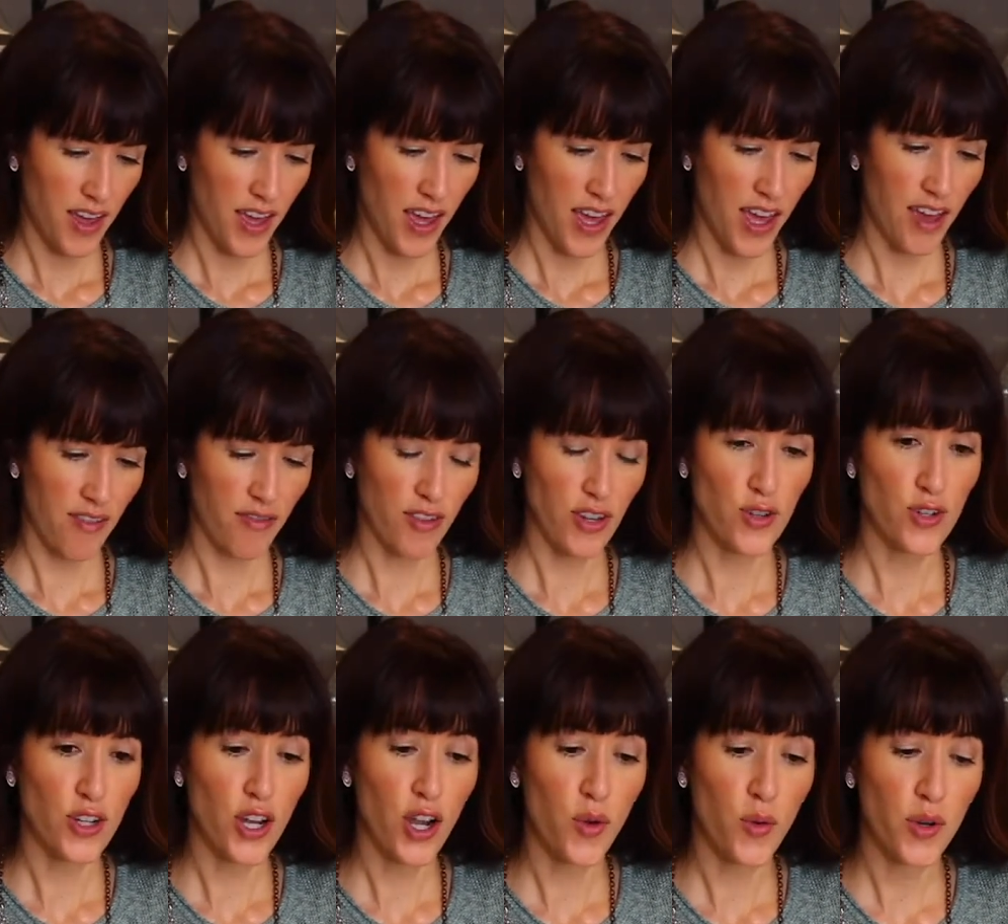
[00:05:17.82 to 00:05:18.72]
If you
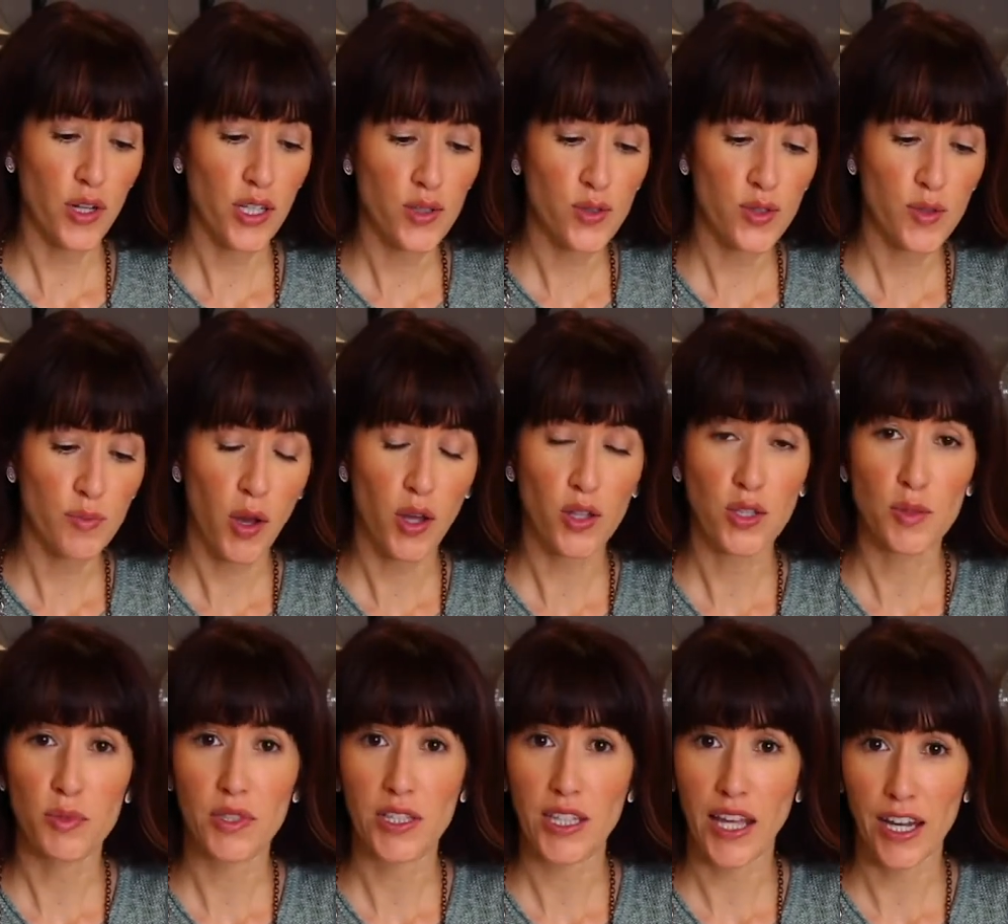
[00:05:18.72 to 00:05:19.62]
don't want to use
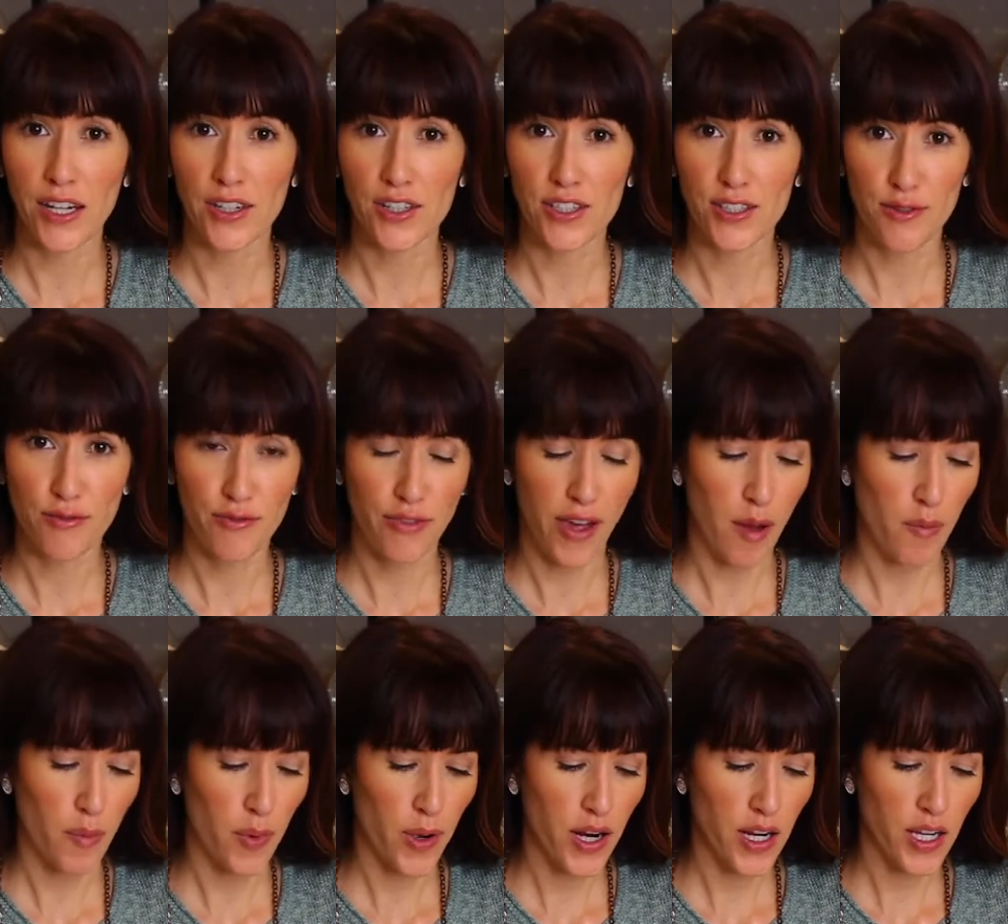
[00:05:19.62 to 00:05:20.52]
multiple layers of
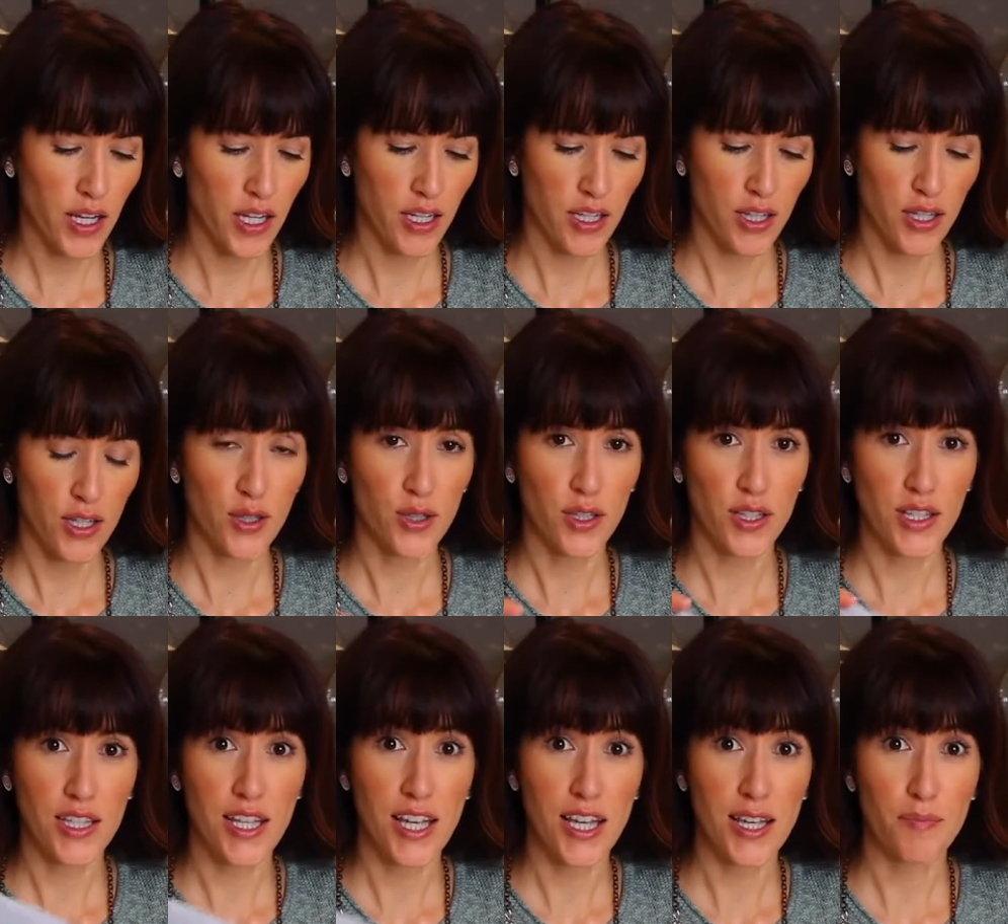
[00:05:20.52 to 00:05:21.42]
fabric, you
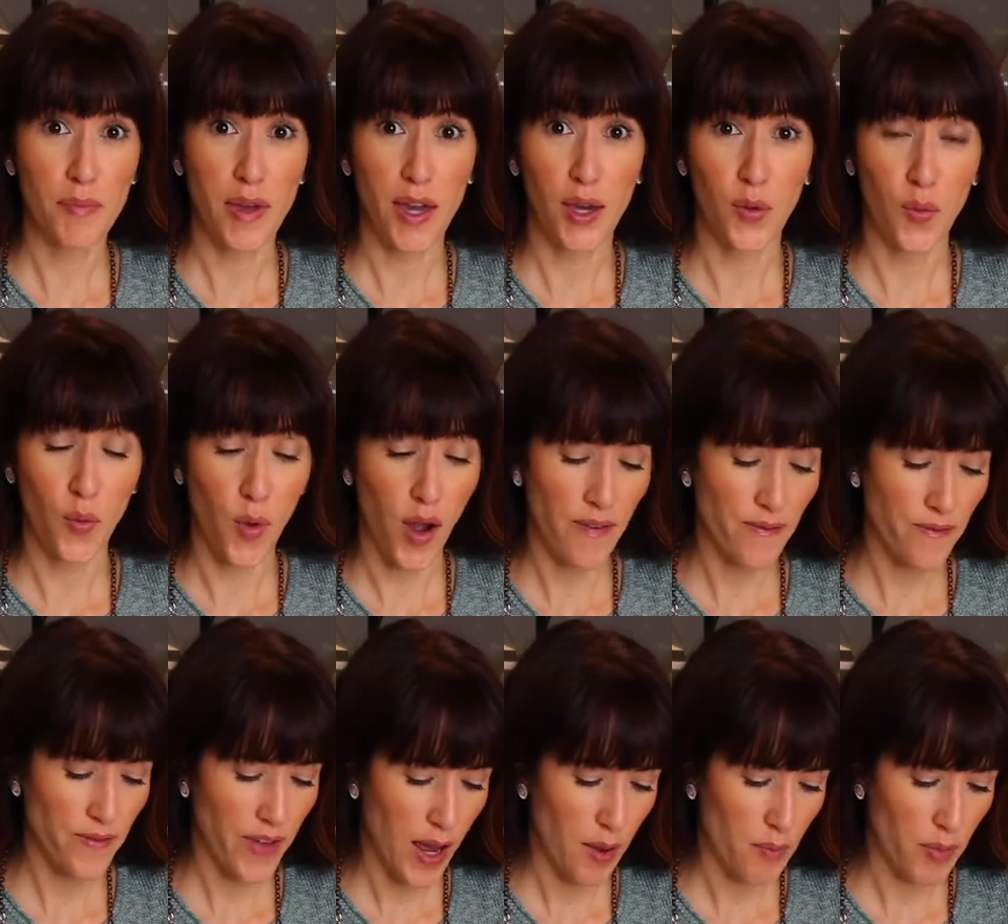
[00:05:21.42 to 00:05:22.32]
can pick one
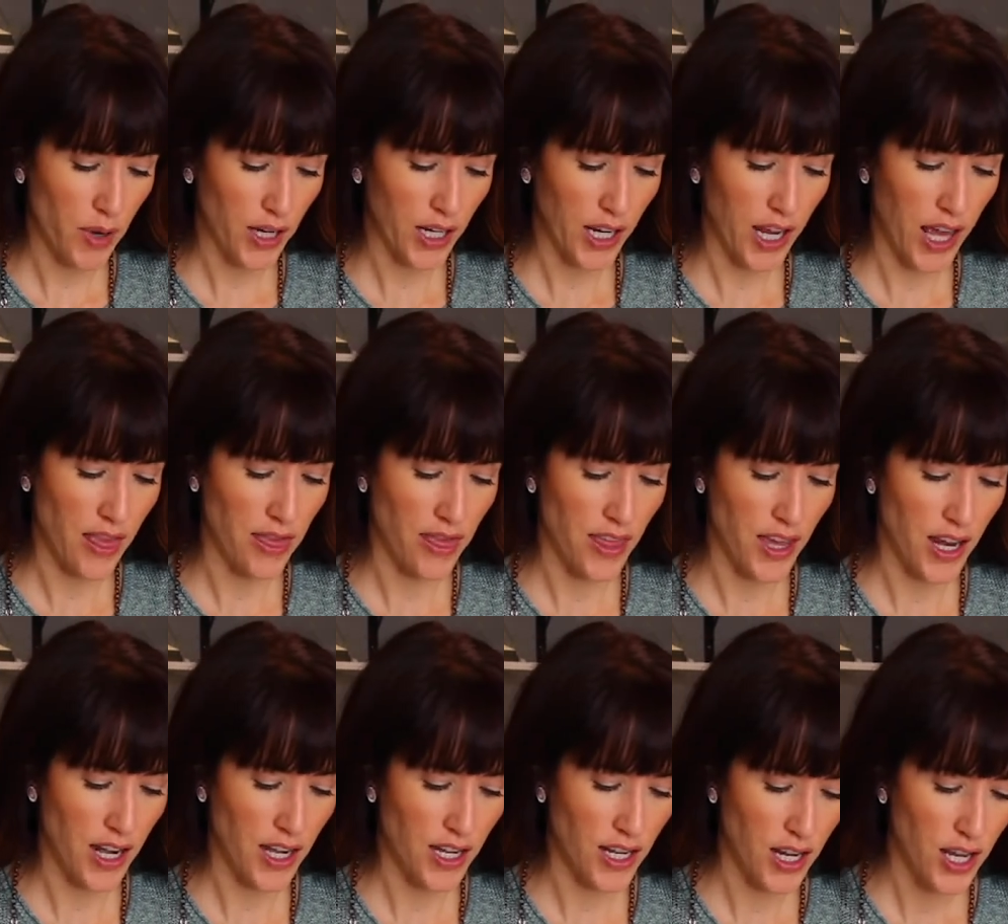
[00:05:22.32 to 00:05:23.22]
fabric and
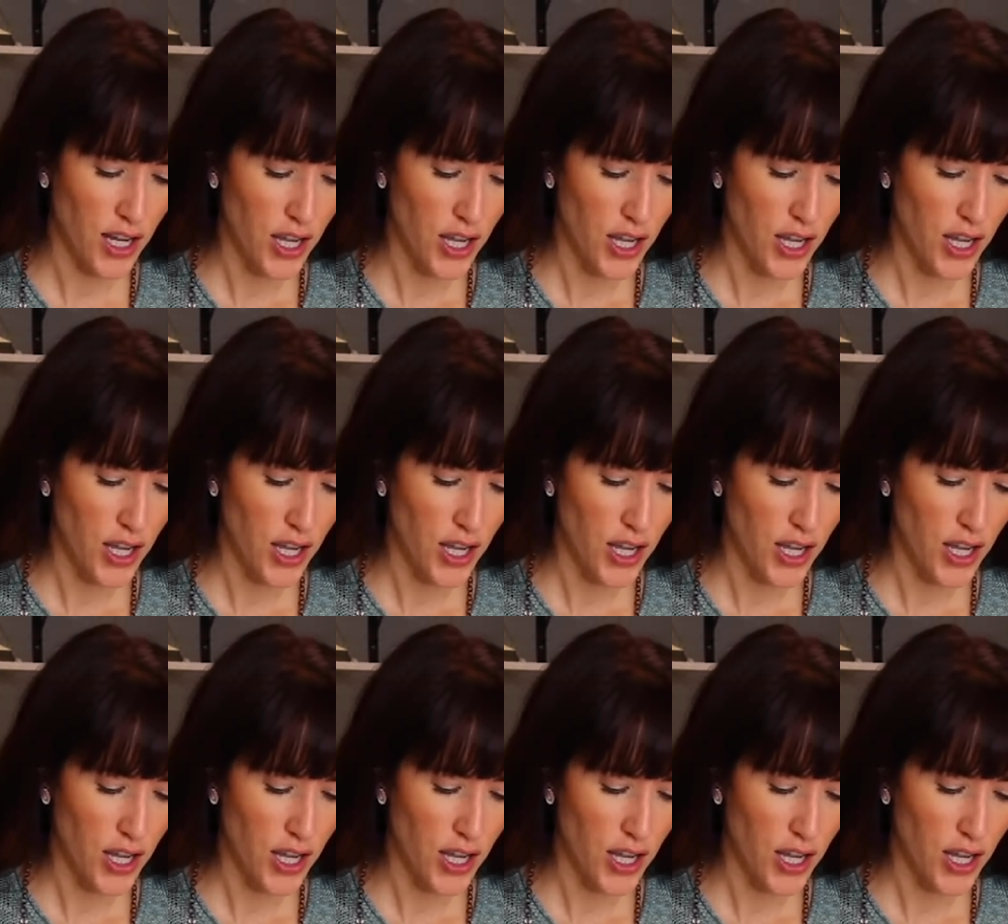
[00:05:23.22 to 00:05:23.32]
then